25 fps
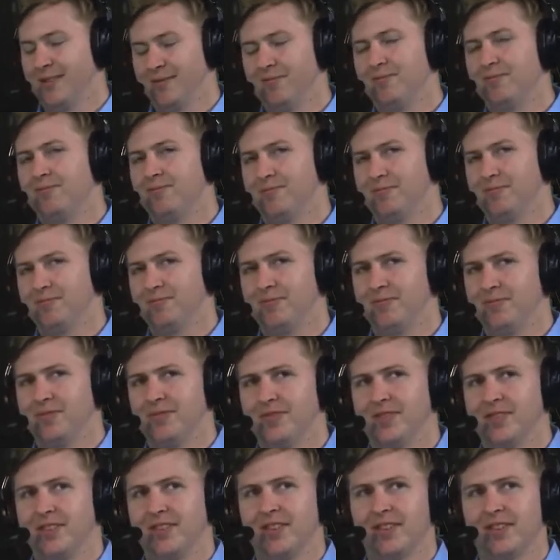
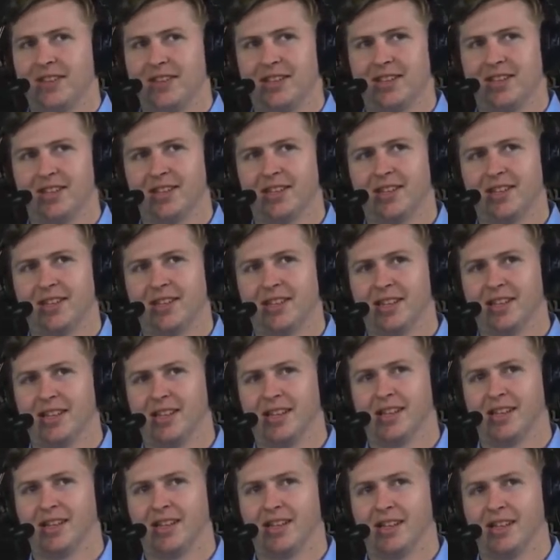
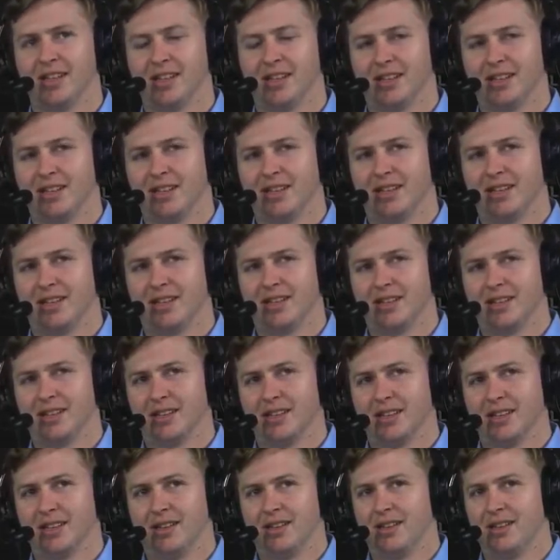
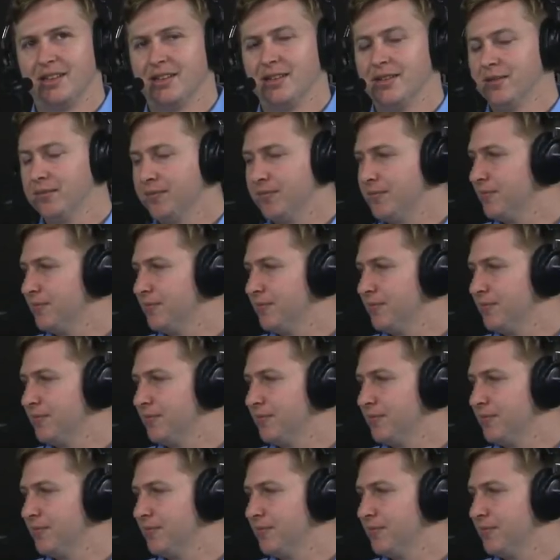This person isn't speaking.